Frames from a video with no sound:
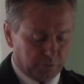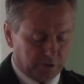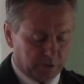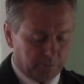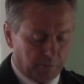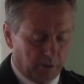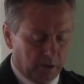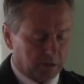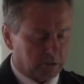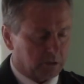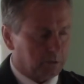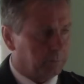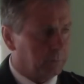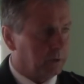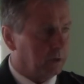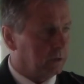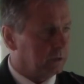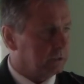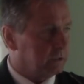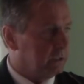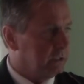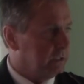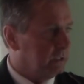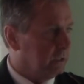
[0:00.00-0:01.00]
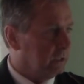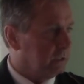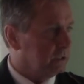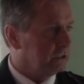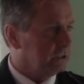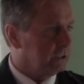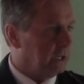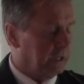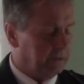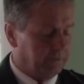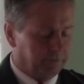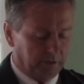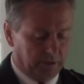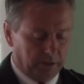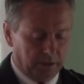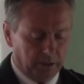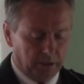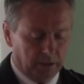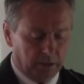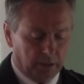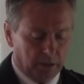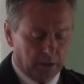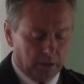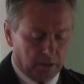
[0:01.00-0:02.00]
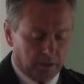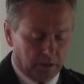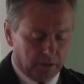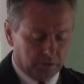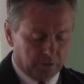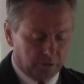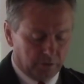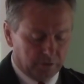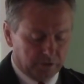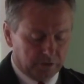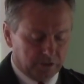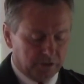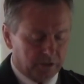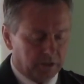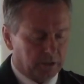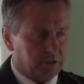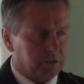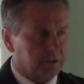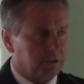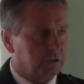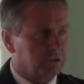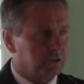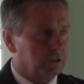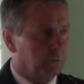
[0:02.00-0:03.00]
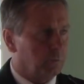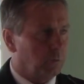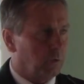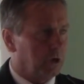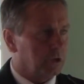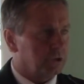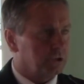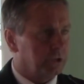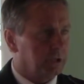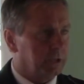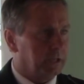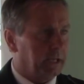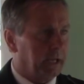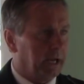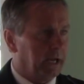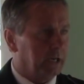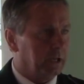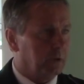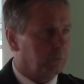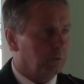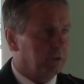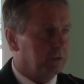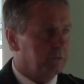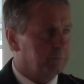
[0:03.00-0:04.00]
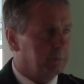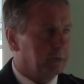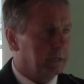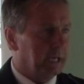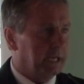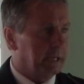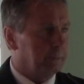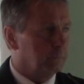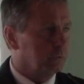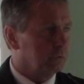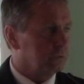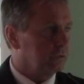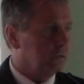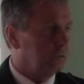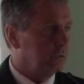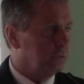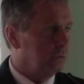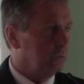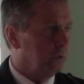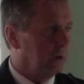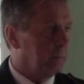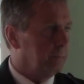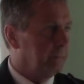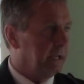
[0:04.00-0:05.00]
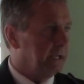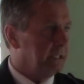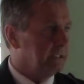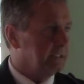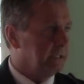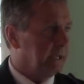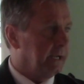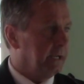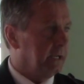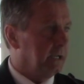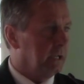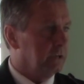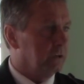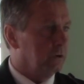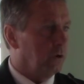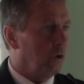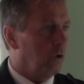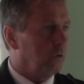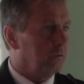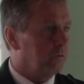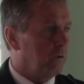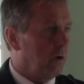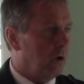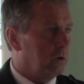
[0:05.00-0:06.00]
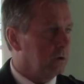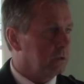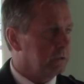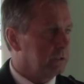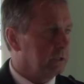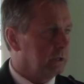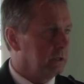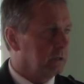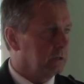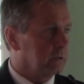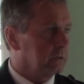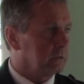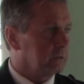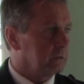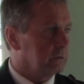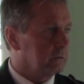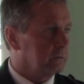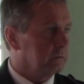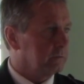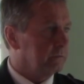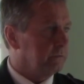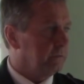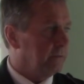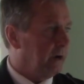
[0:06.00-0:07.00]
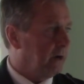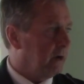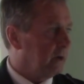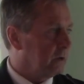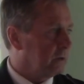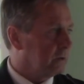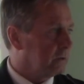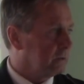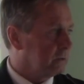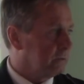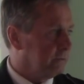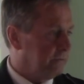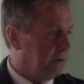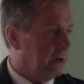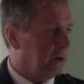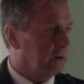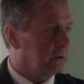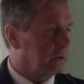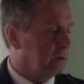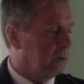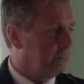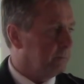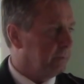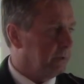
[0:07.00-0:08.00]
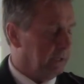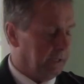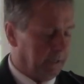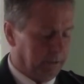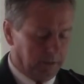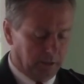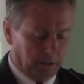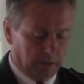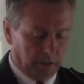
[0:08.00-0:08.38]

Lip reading: responsibility, safety to its citizens. In Washington County, we've been able to maintain an all-volunteer fire company.